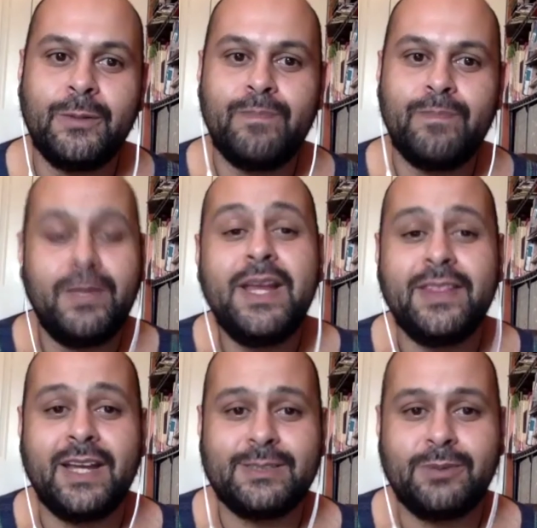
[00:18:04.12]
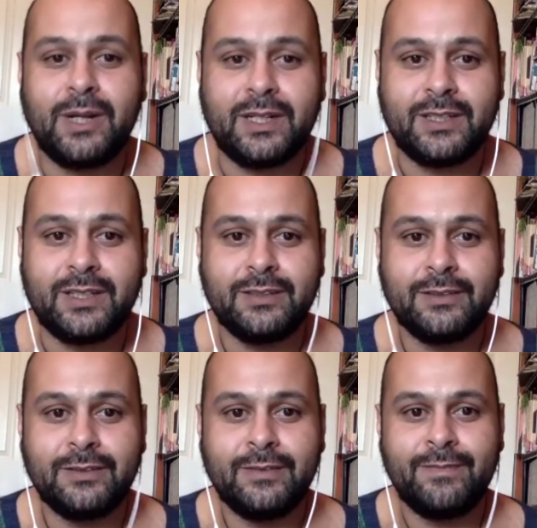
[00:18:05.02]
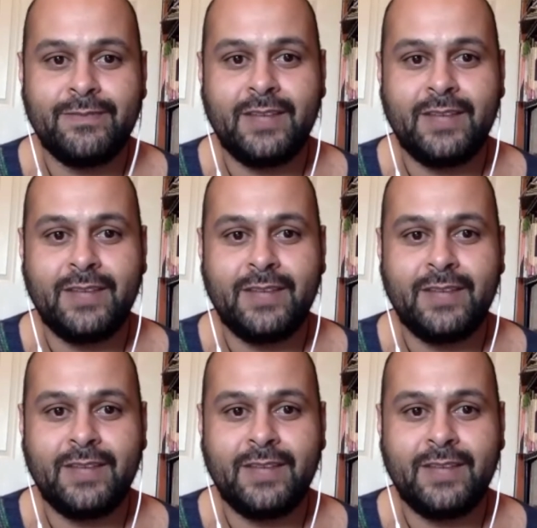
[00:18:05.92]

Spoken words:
made that sweater. And